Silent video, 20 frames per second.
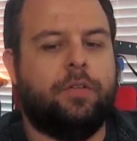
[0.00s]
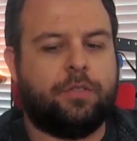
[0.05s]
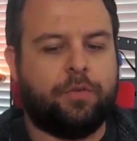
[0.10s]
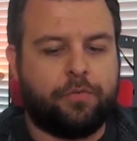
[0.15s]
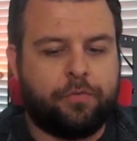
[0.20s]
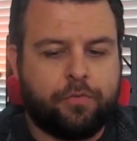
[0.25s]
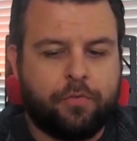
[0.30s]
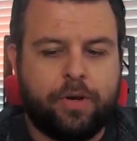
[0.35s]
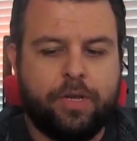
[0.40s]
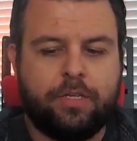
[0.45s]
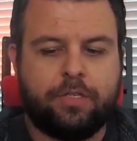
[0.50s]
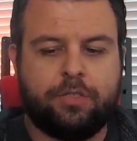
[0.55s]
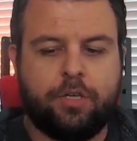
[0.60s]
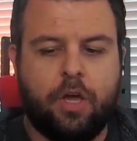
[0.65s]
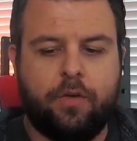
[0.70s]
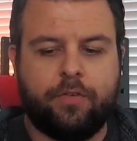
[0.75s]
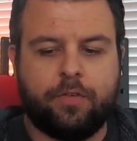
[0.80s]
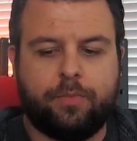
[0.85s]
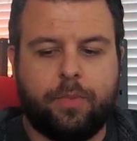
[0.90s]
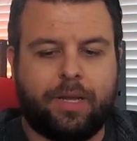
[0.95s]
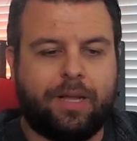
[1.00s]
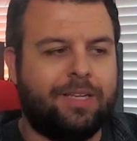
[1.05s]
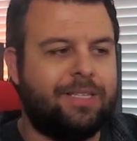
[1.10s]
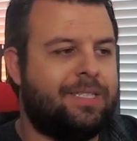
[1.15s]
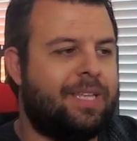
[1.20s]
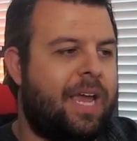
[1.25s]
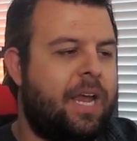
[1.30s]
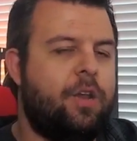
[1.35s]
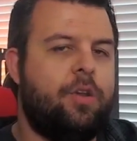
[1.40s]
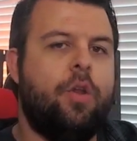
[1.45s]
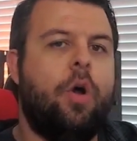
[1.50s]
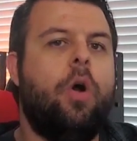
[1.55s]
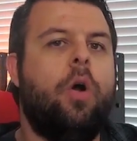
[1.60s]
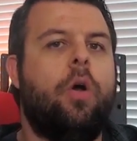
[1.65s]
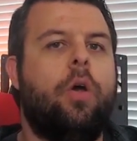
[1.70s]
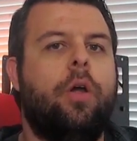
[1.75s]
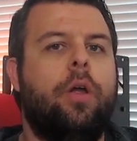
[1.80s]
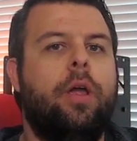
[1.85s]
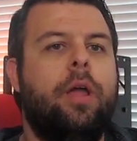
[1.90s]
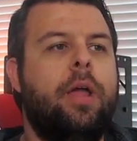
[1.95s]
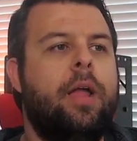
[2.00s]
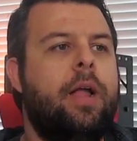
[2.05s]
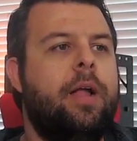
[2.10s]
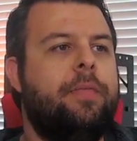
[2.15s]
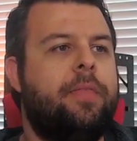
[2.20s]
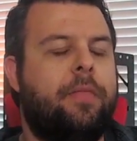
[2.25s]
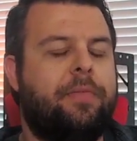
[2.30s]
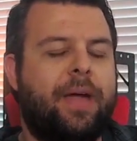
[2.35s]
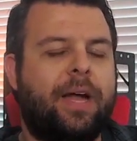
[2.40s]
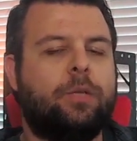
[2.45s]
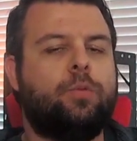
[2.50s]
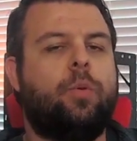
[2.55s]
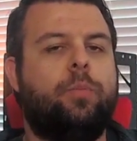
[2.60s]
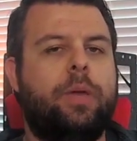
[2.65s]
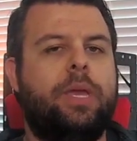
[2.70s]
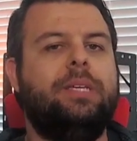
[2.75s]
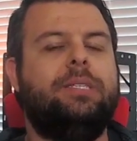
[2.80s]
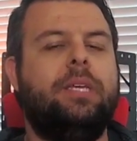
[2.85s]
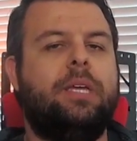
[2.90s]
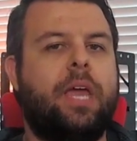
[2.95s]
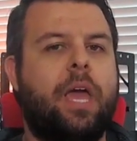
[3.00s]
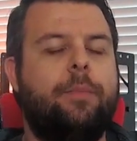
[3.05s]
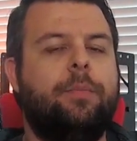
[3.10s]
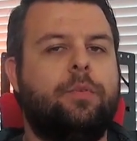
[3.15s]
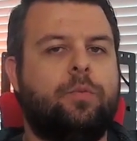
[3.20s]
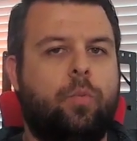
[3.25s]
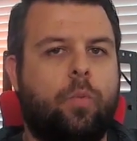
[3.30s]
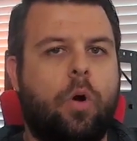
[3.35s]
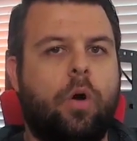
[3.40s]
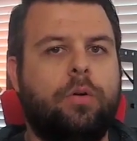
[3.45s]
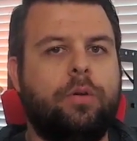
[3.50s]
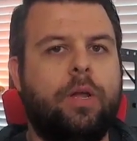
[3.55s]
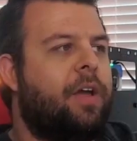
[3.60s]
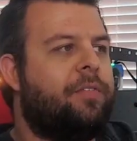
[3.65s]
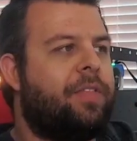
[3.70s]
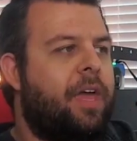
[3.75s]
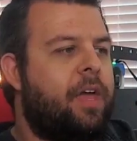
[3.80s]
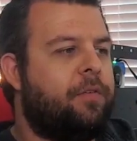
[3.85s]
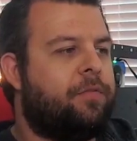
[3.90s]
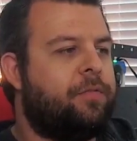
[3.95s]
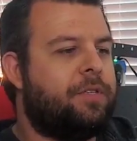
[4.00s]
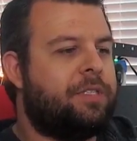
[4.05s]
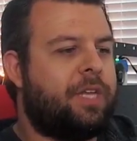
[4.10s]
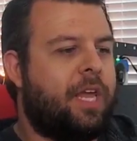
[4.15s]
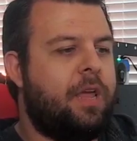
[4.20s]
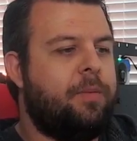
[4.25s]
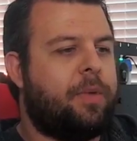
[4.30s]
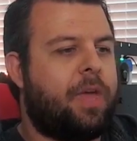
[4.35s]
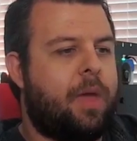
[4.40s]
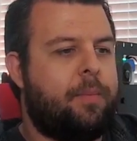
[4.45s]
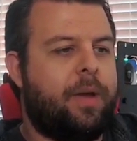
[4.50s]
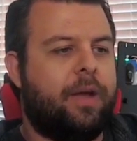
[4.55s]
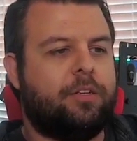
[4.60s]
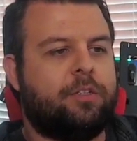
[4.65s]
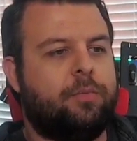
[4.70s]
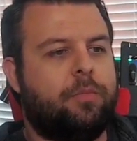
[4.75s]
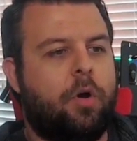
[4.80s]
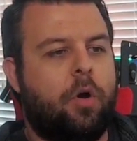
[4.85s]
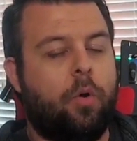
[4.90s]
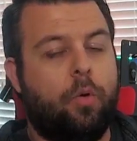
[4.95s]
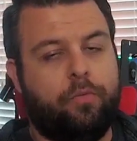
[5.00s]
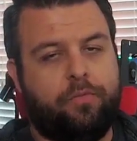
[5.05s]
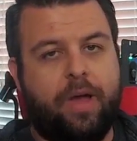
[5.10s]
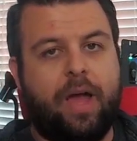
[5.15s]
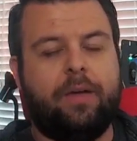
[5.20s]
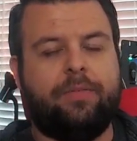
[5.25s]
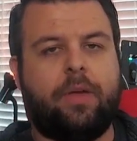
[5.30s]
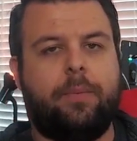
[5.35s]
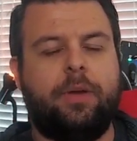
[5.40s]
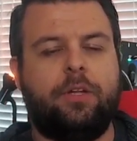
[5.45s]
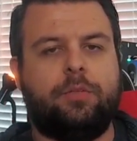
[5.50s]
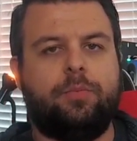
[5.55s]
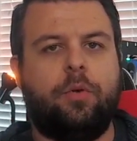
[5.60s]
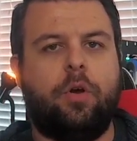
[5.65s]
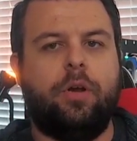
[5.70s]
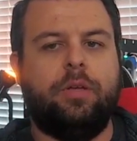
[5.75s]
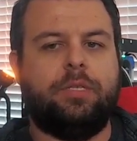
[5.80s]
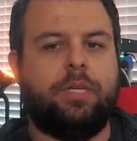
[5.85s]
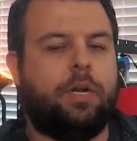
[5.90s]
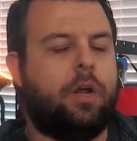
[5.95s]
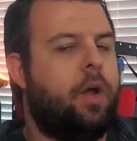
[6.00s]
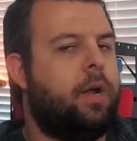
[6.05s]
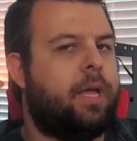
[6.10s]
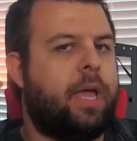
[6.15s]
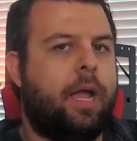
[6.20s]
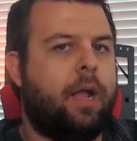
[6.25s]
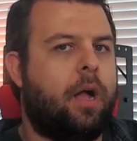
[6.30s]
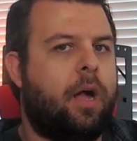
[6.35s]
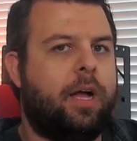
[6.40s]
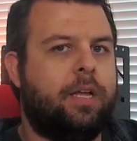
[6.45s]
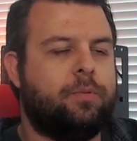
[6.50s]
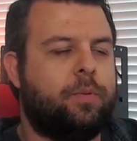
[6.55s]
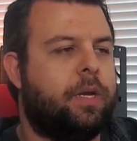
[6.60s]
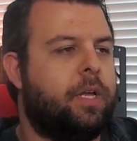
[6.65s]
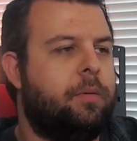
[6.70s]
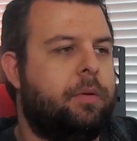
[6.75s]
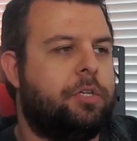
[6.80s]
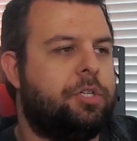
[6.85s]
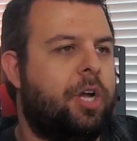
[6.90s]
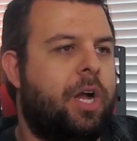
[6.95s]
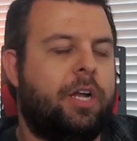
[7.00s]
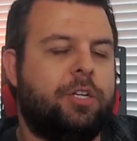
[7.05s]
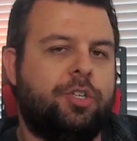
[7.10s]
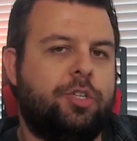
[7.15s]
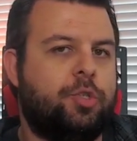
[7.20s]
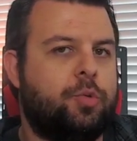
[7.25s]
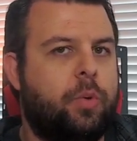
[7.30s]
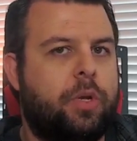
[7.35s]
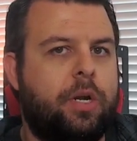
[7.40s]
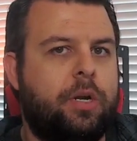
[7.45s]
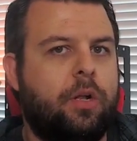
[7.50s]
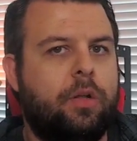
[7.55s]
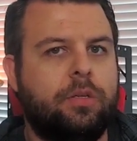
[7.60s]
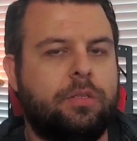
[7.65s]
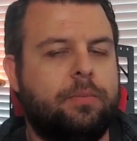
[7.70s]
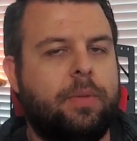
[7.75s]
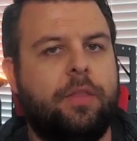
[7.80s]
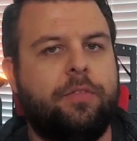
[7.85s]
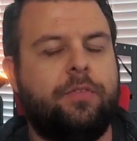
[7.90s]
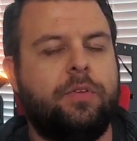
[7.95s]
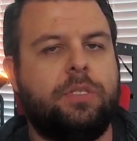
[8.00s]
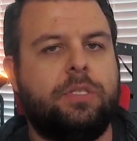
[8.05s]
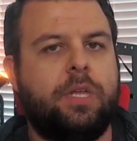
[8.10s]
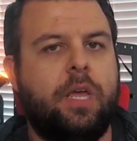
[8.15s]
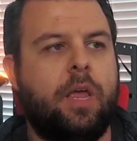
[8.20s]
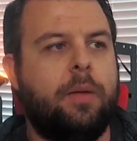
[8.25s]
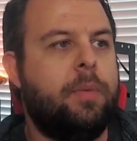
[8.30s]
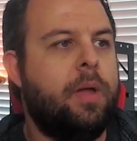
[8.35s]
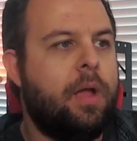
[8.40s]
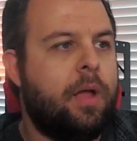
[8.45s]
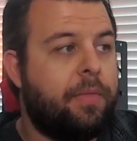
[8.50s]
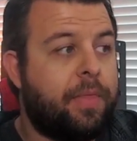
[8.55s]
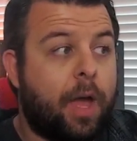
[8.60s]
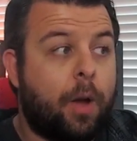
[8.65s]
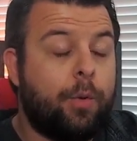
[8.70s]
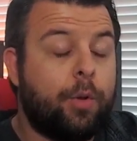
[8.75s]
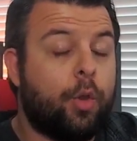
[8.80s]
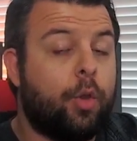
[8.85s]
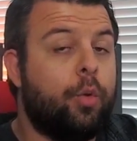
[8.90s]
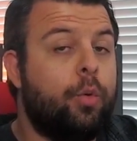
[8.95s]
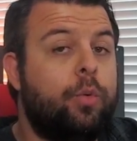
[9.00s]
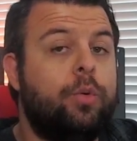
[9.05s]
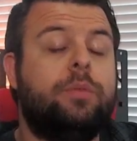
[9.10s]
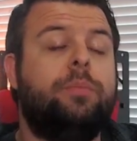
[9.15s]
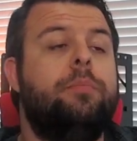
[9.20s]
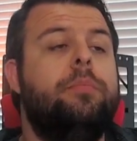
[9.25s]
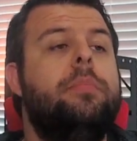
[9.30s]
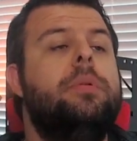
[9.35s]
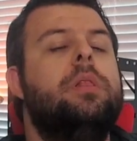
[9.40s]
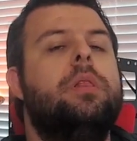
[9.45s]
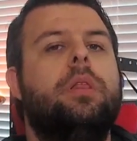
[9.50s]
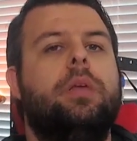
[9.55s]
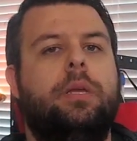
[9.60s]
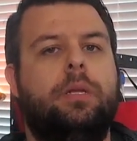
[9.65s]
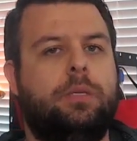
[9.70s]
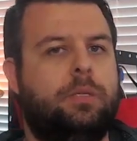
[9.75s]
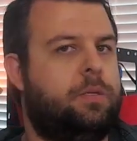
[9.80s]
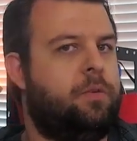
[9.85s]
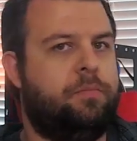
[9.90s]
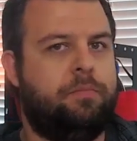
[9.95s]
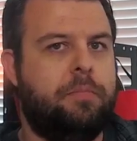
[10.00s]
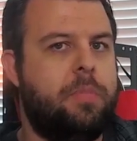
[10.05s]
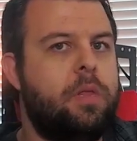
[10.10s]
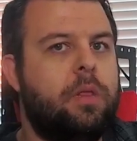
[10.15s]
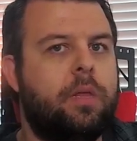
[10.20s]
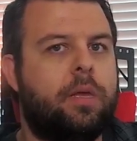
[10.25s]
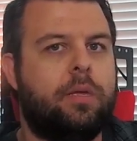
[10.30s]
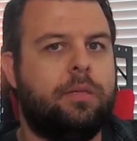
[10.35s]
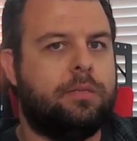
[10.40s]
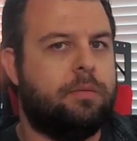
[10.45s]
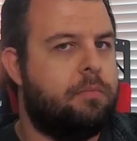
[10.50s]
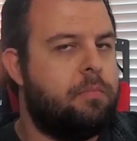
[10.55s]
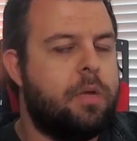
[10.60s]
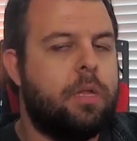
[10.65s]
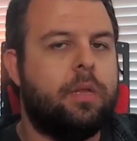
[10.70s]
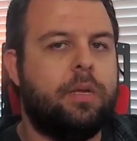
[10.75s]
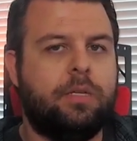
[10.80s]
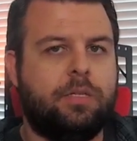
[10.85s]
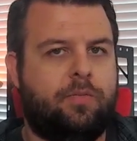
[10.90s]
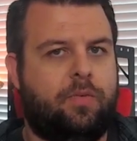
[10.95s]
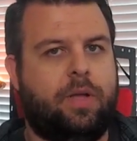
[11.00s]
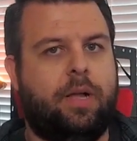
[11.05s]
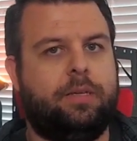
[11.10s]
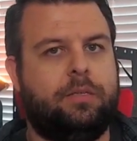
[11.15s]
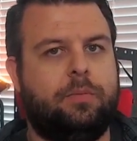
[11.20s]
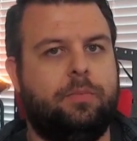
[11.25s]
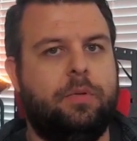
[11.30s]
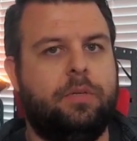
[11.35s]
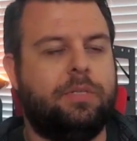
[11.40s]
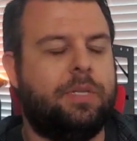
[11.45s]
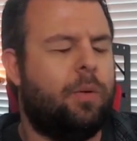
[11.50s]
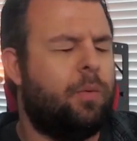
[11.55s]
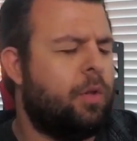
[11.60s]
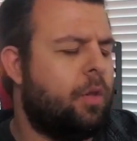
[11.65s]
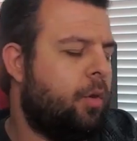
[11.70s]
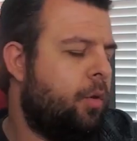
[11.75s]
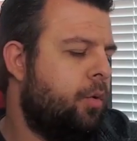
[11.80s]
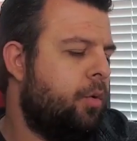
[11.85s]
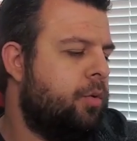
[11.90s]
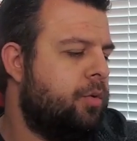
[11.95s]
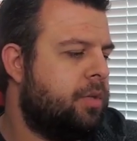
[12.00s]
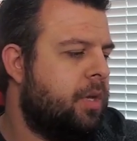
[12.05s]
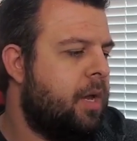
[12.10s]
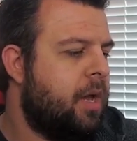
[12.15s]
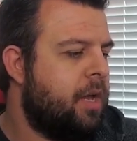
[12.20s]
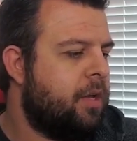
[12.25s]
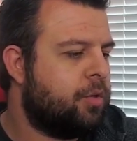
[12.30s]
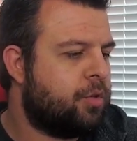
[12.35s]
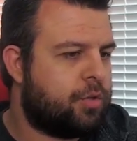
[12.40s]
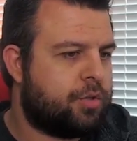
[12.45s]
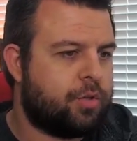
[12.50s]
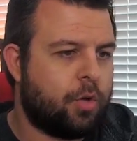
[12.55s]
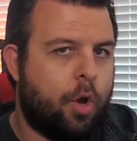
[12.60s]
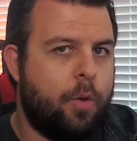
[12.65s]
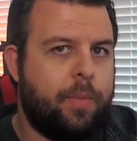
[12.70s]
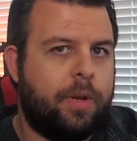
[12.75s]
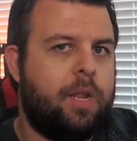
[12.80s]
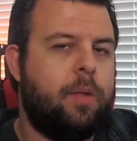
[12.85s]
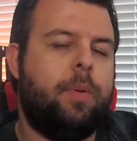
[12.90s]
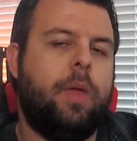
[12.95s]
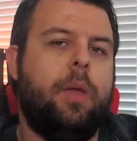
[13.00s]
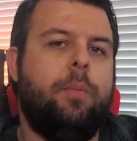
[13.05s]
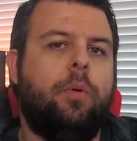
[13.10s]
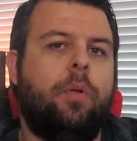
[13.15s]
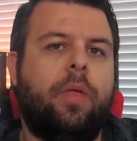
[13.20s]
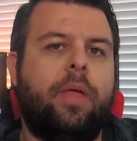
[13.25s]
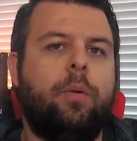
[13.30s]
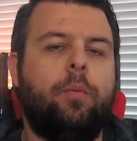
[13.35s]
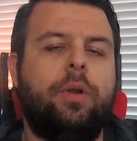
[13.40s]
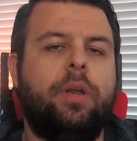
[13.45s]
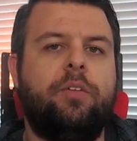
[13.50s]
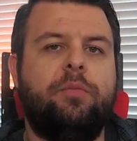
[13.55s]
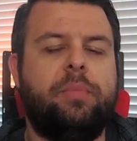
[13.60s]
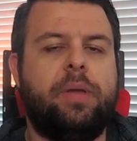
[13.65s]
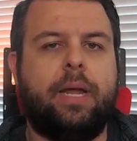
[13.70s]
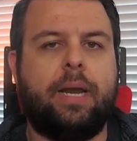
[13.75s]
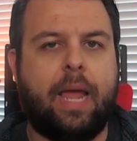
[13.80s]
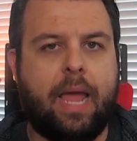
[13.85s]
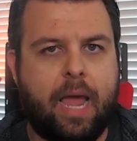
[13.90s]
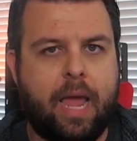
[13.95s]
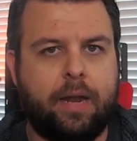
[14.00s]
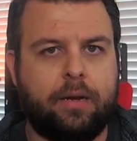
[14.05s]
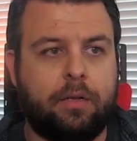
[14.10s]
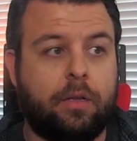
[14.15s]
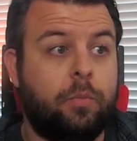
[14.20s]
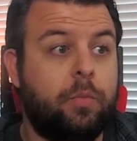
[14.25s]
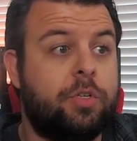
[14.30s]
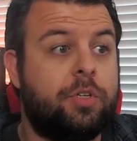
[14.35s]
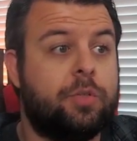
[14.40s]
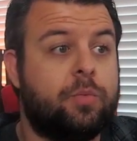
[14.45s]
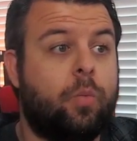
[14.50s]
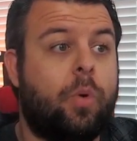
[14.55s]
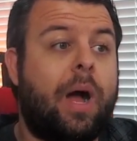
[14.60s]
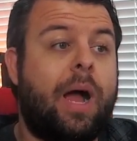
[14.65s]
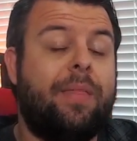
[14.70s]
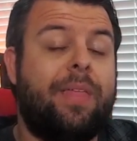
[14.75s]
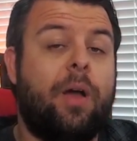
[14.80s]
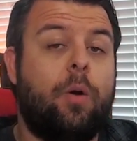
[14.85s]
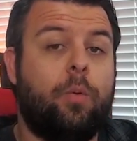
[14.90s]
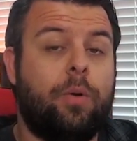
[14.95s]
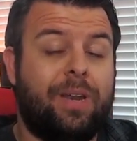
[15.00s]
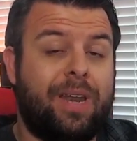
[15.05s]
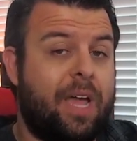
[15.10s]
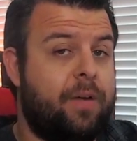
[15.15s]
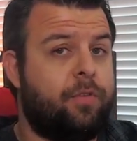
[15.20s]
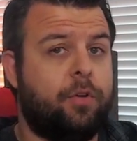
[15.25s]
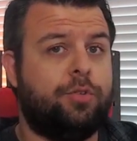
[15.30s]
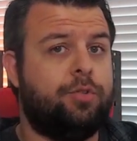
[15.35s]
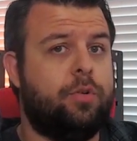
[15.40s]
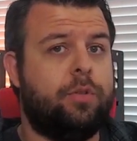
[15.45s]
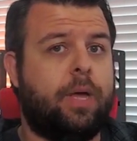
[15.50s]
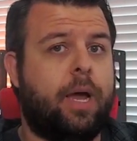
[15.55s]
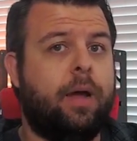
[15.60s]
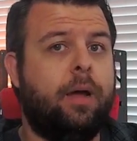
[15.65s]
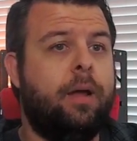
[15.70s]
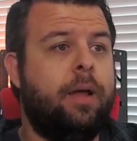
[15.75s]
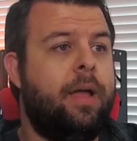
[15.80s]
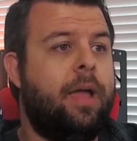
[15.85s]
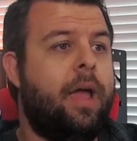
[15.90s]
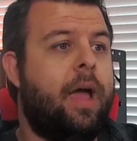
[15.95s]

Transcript: It's a free service because they know that that's what PC gamers want. Like if Steam came out tomorrow, Valve came out tomorrow and said, okay guys, we're going to be charging $20 a month for Steam, that would lose millions and millions and millions of customers. That would lose so many people that they wouldn't even be able to handle it, which is why they would never do that.